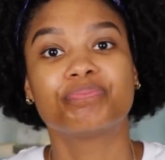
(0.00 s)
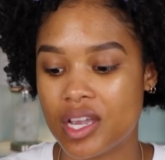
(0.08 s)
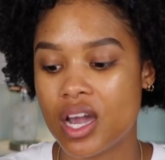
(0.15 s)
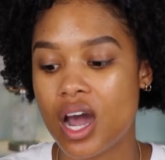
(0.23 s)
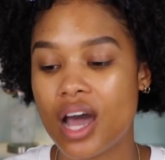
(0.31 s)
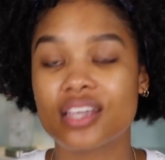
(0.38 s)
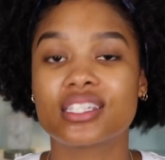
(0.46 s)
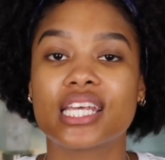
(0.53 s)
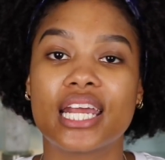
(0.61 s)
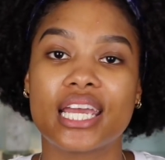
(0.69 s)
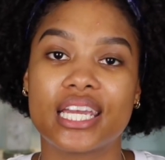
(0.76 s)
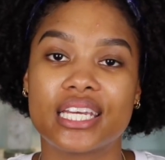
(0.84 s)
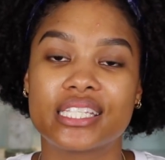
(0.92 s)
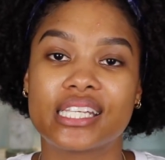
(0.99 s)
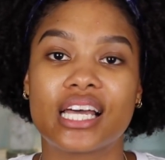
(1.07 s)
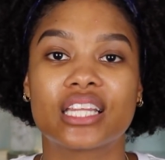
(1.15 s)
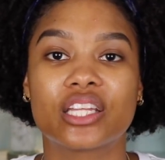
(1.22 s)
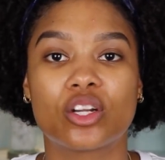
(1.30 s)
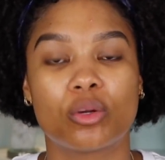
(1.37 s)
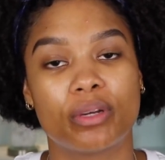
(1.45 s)
Because it is
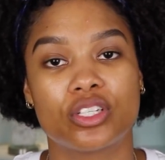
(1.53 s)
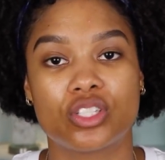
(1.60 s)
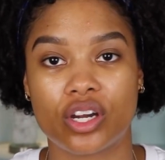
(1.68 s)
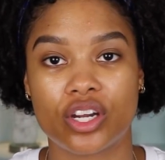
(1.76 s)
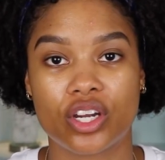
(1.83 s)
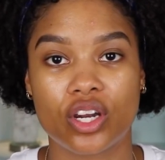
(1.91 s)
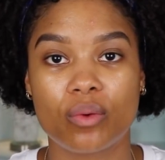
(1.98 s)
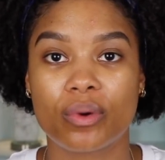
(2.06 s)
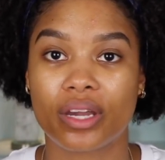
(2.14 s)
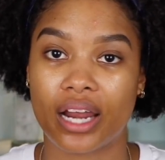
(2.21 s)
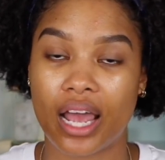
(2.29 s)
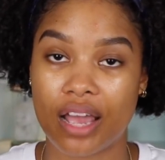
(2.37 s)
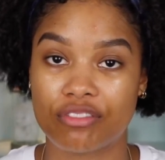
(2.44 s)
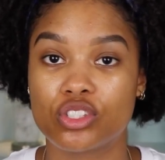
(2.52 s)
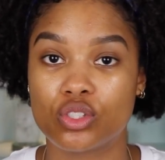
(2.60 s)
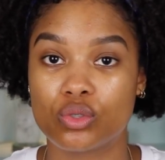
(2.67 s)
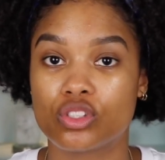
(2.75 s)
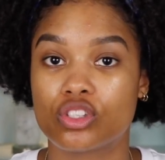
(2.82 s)
a little bit darker, we're gonna have to do